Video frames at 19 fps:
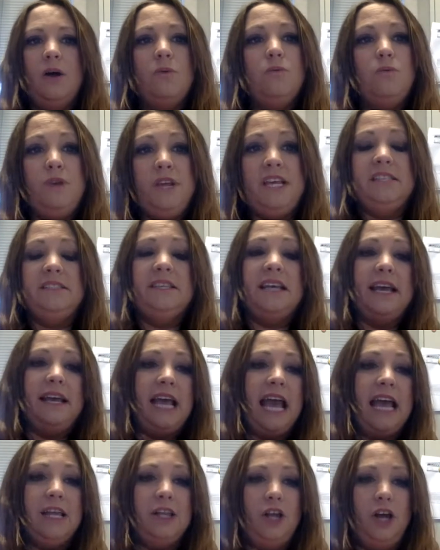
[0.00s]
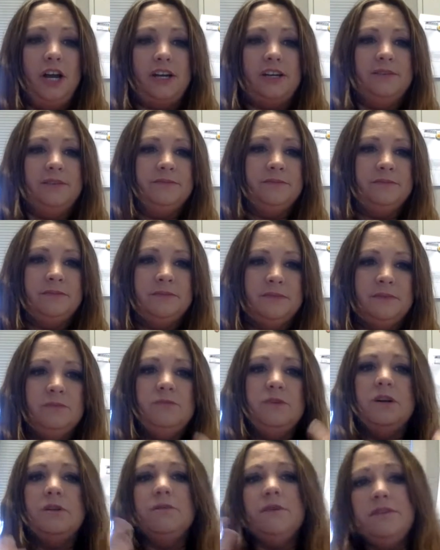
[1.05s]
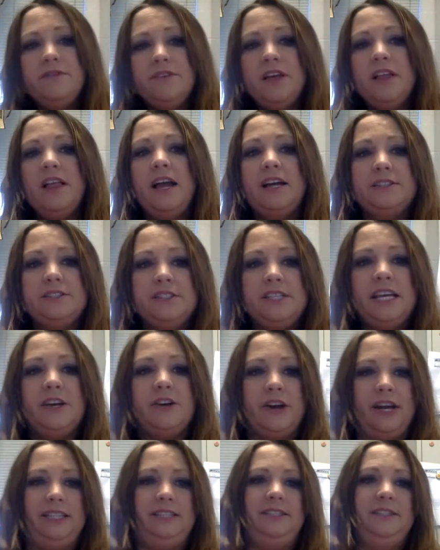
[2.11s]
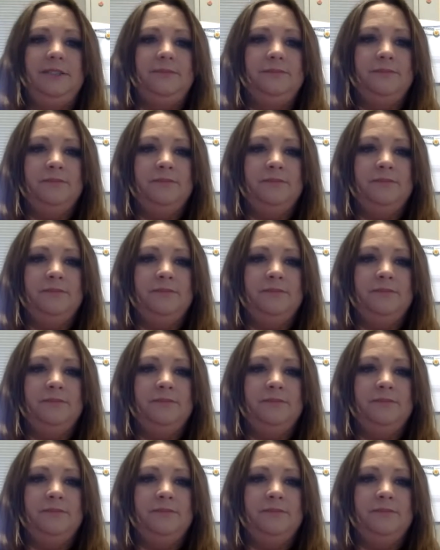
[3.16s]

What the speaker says: We say, hey, look, we'll reveal our secrets.